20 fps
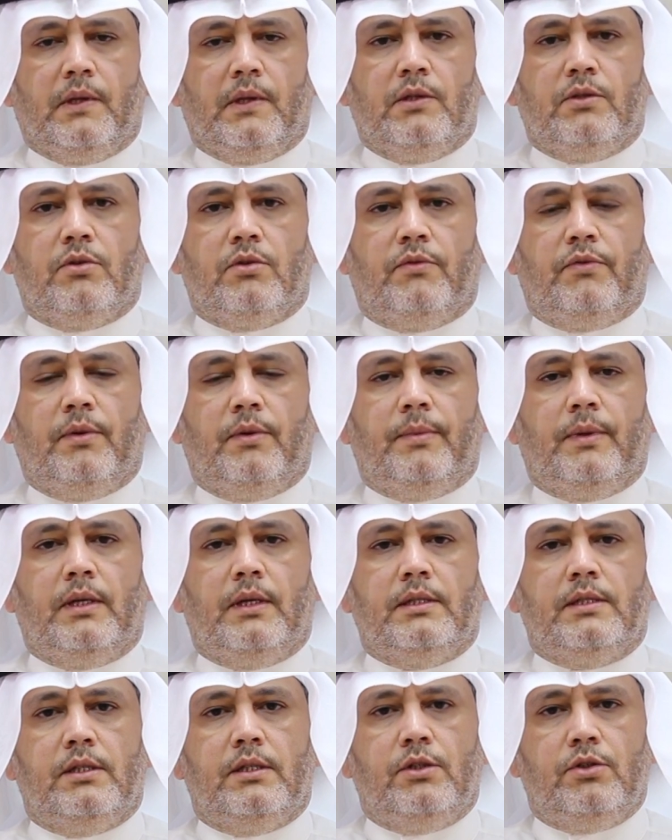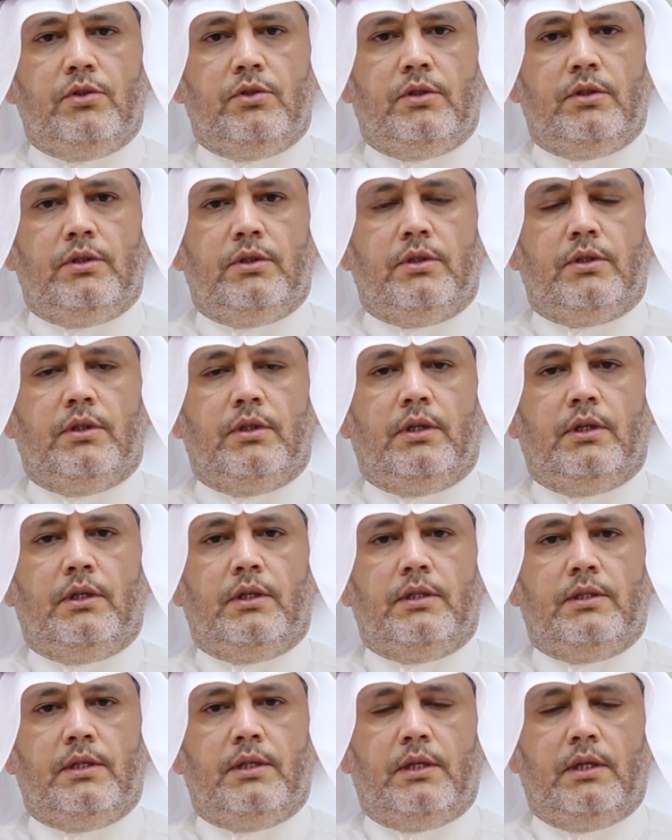So febrile seizures, there
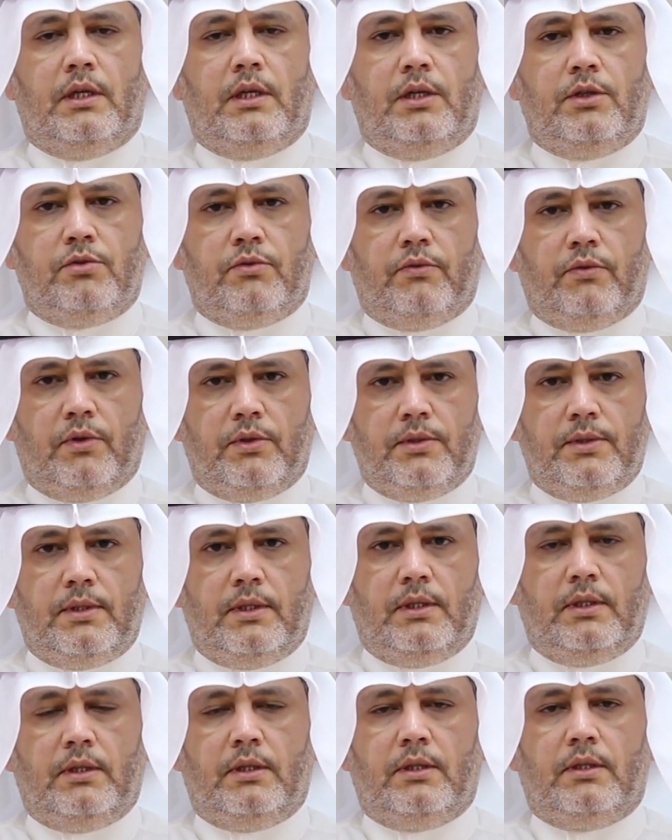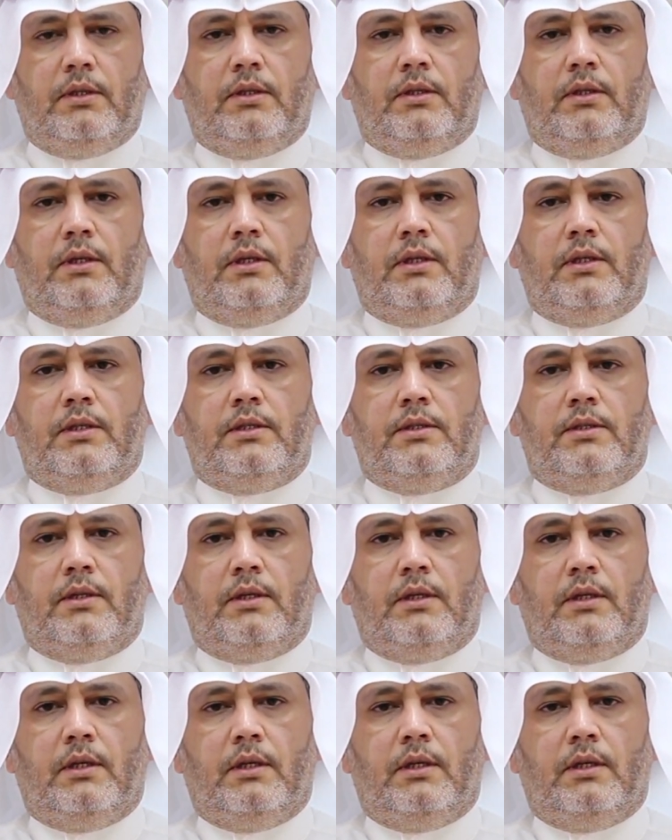is an age of onset, it's